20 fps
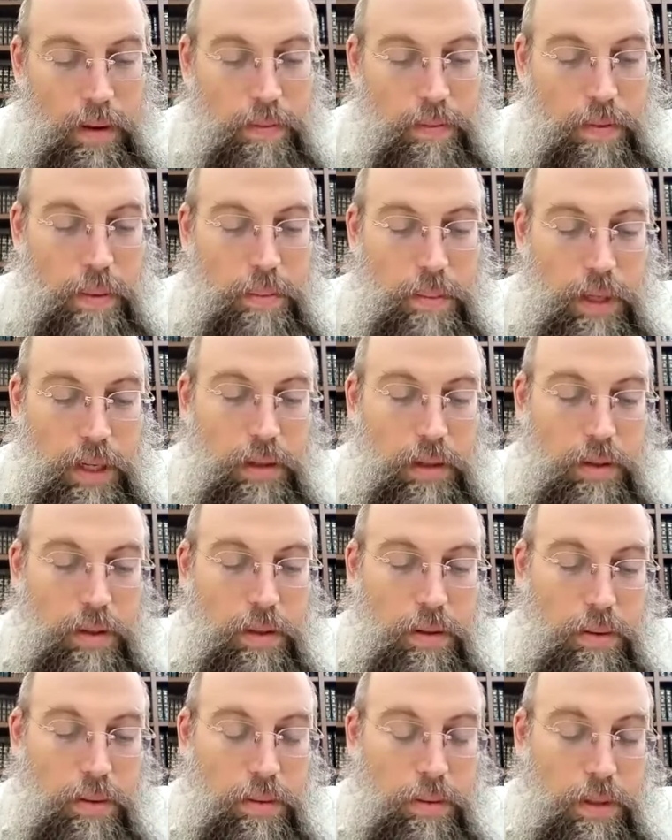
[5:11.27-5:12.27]
Vamrinan
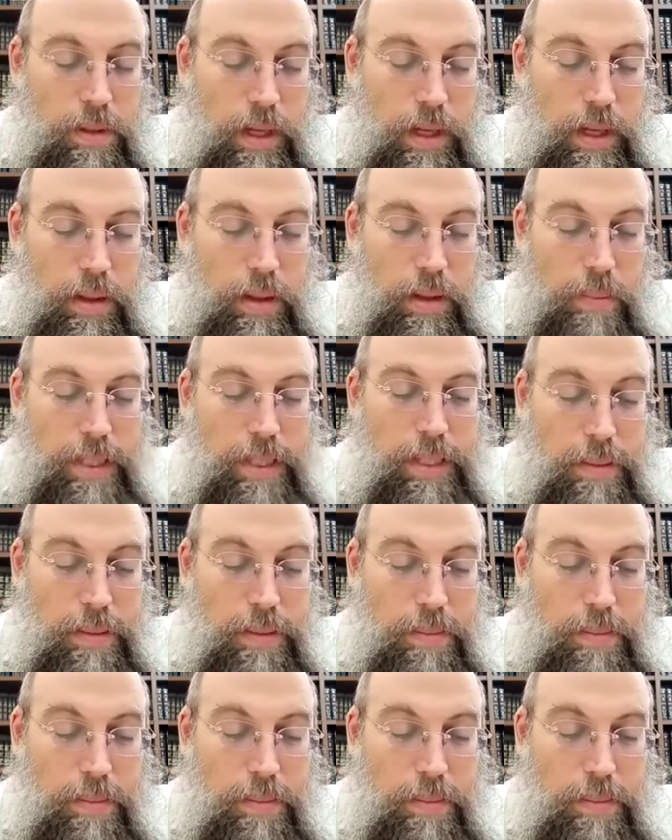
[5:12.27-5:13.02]
Lo and the best in